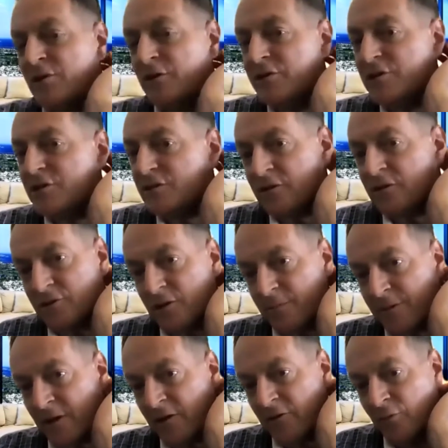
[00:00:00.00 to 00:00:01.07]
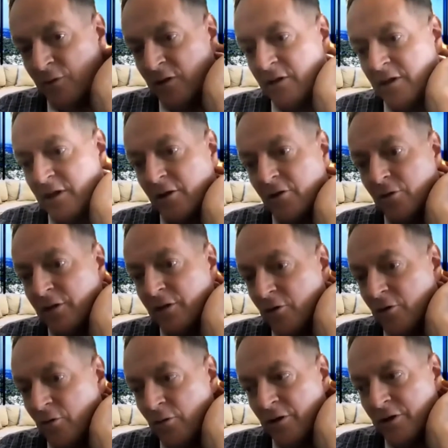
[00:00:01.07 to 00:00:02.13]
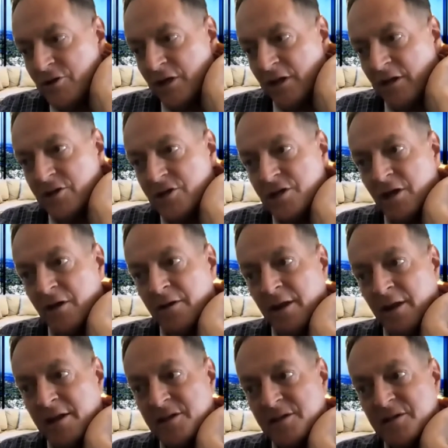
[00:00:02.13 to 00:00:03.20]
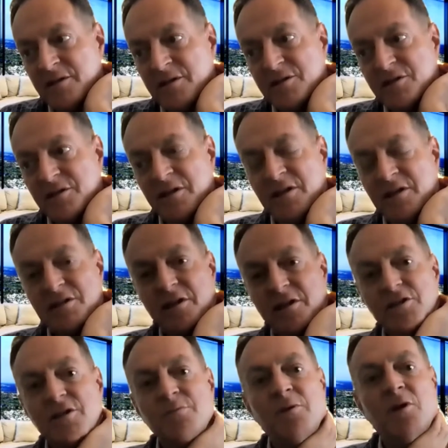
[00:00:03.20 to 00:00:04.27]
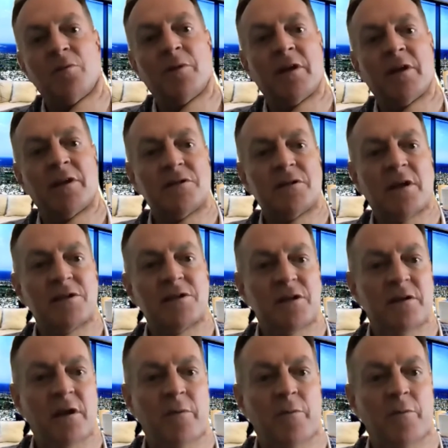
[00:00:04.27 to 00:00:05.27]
on top of that as well, the CoreLogic has shown that cities such as Melbourne and Sydney,